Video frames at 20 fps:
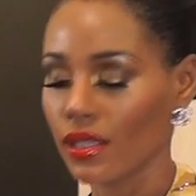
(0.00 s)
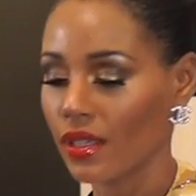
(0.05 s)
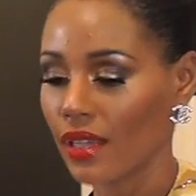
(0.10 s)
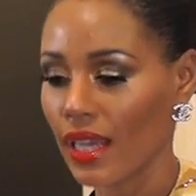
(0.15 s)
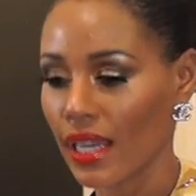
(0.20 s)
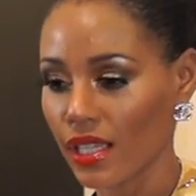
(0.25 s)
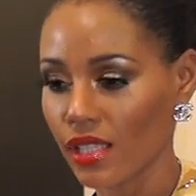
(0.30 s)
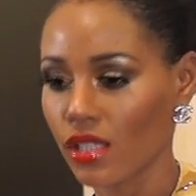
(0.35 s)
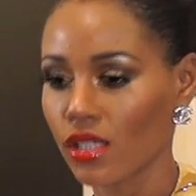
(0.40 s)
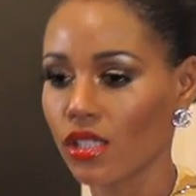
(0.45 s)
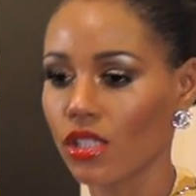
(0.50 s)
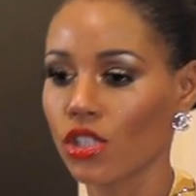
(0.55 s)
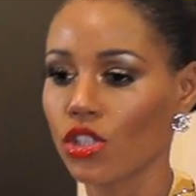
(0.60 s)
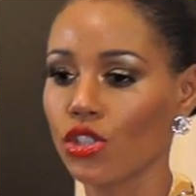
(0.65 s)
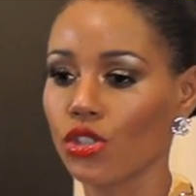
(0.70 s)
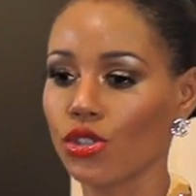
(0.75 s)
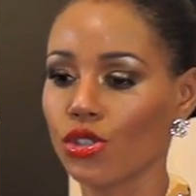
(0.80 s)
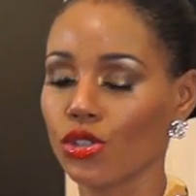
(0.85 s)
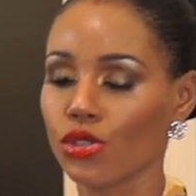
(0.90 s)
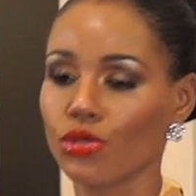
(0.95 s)

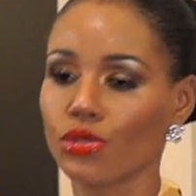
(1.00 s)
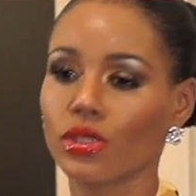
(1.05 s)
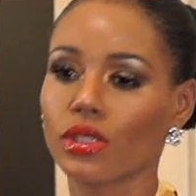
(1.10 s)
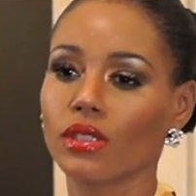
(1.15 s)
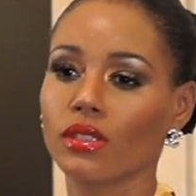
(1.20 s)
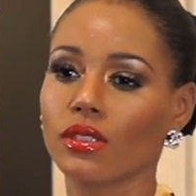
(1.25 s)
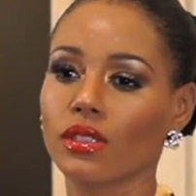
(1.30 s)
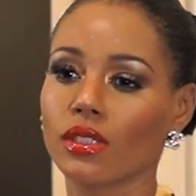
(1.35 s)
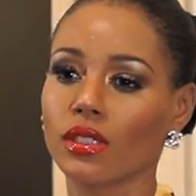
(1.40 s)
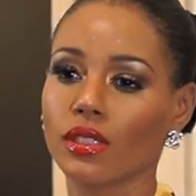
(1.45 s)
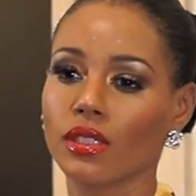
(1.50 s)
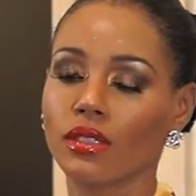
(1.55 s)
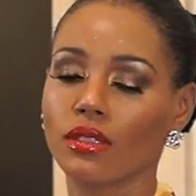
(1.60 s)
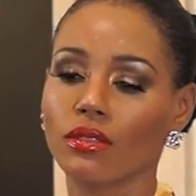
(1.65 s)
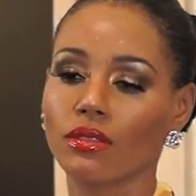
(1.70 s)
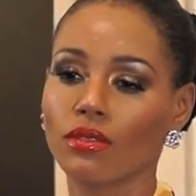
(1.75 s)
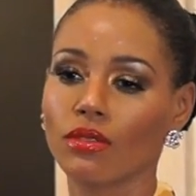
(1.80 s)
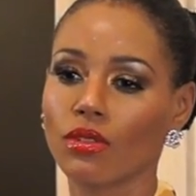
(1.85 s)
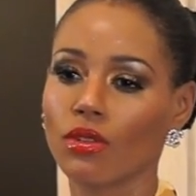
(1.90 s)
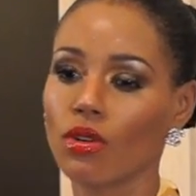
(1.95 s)
execute
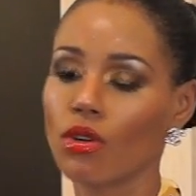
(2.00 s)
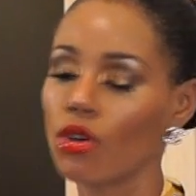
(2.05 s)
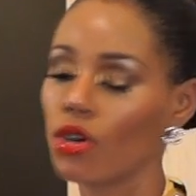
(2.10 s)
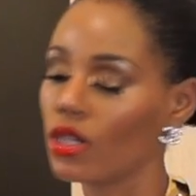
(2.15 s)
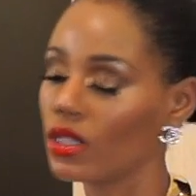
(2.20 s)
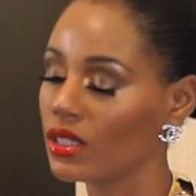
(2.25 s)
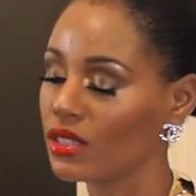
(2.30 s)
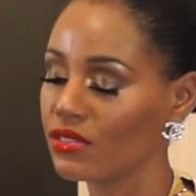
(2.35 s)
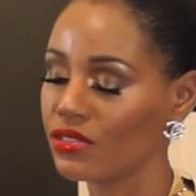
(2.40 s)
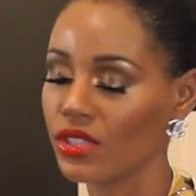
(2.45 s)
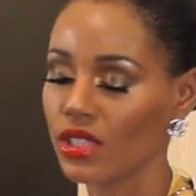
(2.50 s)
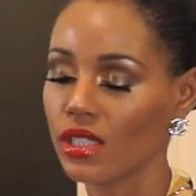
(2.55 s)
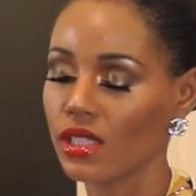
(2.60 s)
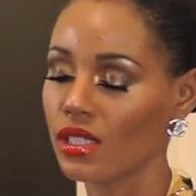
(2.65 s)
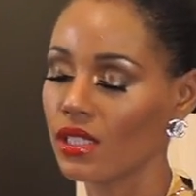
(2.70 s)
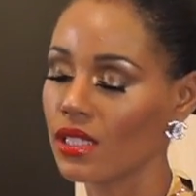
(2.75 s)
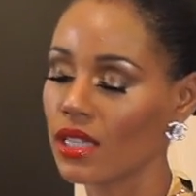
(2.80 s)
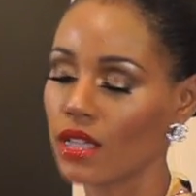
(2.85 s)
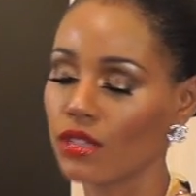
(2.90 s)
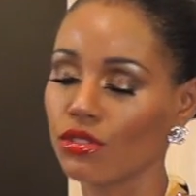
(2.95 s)
all of the
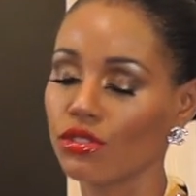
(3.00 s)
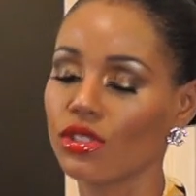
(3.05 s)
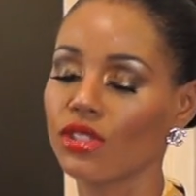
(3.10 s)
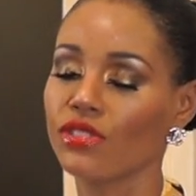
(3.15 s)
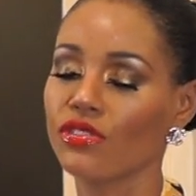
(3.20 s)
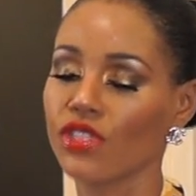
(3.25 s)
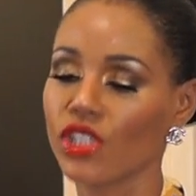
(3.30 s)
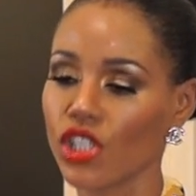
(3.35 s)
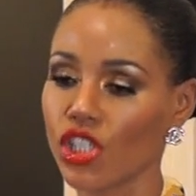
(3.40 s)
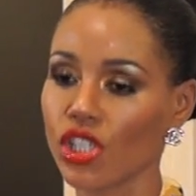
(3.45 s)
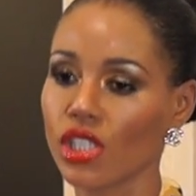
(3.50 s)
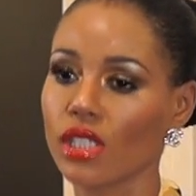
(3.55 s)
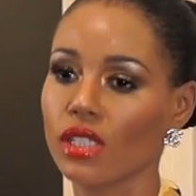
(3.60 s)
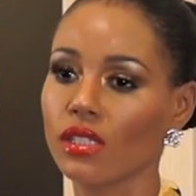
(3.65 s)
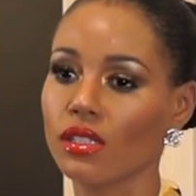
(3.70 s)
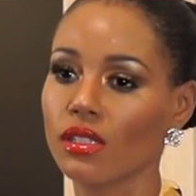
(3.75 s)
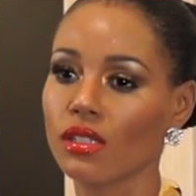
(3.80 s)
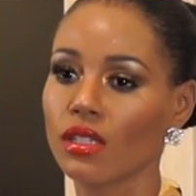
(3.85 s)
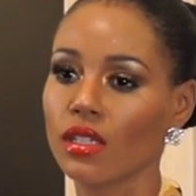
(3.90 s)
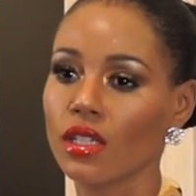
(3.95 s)
designer's
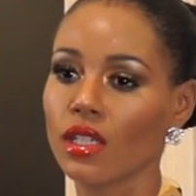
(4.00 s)
vision.